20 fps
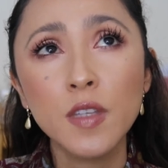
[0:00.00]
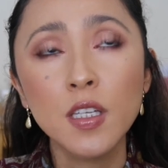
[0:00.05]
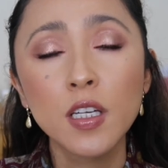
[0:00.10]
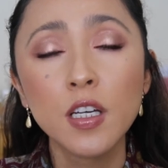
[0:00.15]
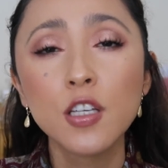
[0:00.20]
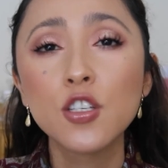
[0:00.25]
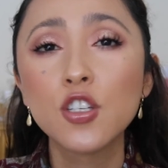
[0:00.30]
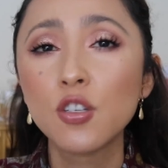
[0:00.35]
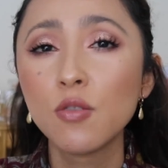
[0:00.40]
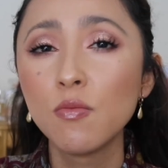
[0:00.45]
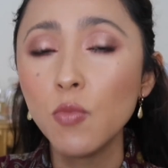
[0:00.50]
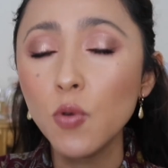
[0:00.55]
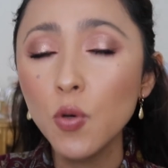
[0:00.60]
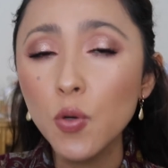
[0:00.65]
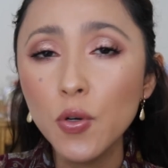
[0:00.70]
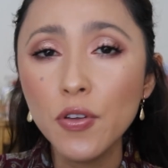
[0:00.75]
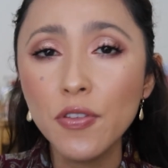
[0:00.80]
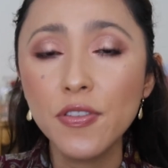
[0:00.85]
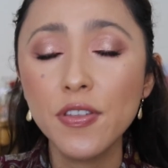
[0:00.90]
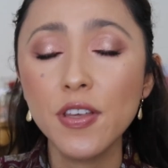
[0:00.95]

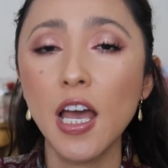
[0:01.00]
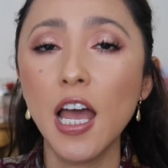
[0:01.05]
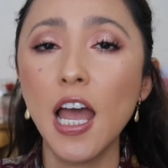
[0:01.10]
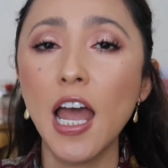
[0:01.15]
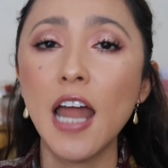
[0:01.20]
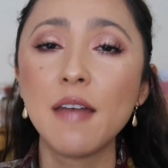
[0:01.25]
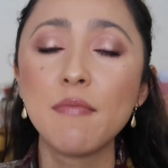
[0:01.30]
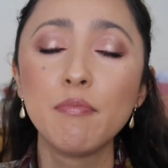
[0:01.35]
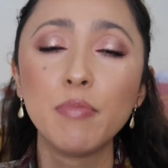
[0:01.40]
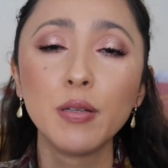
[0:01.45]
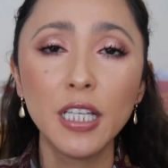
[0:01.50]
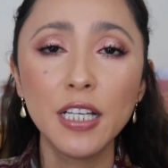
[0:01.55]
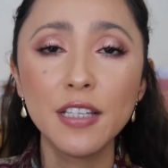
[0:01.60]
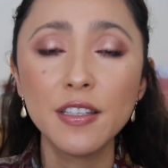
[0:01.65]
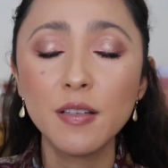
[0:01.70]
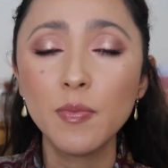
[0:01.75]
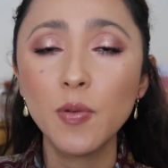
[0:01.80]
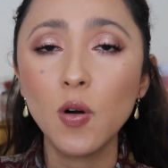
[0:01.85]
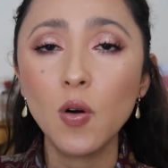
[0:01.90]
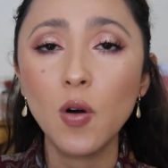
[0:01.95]
smooth and
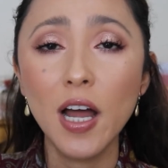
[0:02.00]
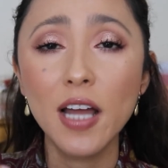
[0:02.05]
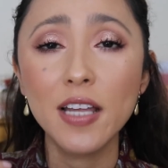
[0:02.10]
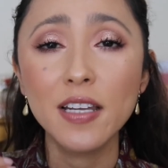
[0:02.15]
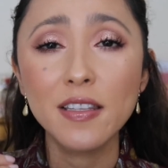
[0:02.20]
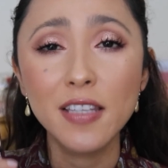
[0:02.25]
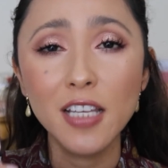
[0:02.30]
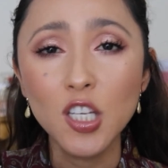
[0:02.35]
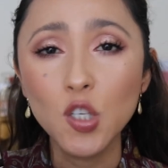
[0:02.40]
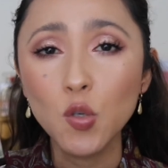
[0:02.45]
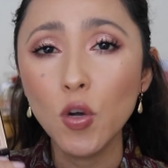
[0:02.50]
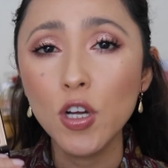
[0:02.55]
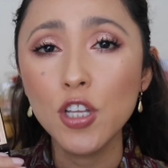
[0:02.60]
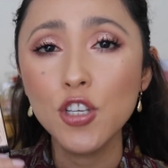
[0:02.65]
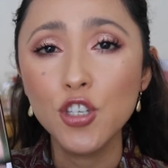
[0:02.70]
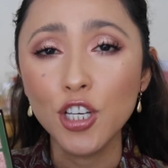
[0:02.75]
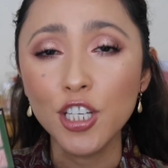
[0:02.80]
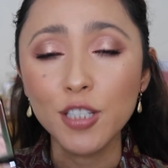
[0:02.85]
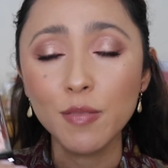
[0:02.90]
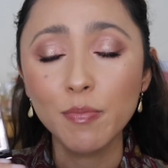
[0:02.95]
blendable, and this one
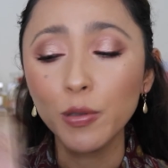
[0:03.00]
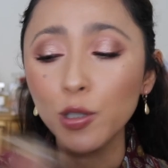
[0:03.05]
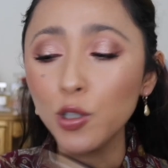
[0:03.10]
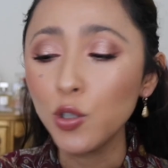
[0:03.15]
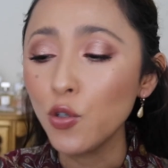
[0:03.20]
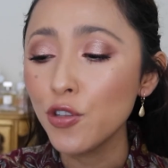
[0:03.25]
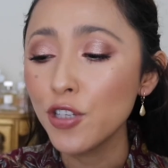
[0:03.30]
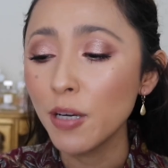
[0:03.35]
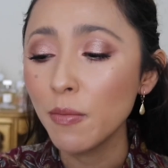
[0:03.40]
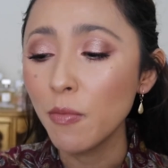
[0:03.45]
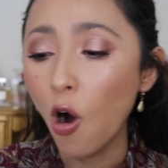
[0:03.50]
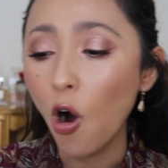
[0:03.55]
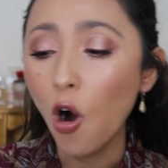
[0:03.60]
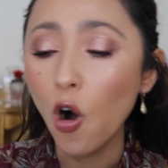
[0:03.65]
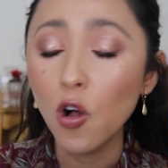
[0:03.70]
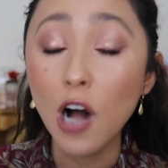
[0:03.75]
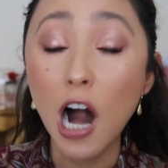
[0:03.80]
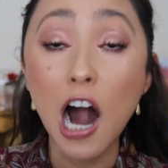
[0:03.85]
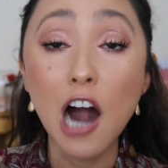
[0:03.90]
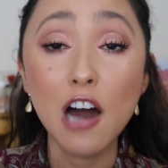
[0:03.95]
just blew them
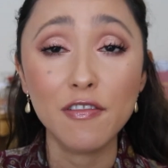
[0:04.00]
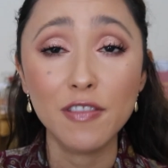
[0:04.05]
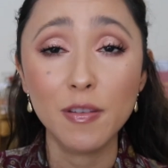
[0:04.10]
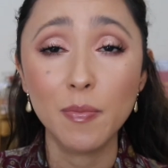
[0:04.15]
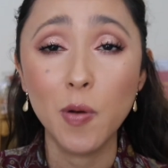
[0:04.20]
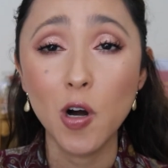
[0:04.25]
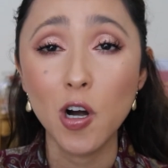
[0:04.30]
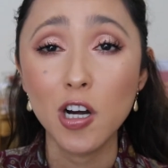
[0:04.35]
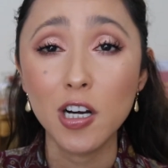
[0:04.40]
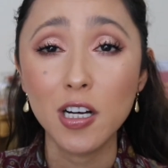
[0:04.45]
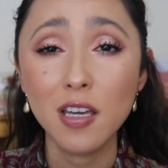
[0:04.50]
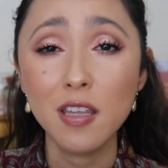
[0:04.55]
all out of the park.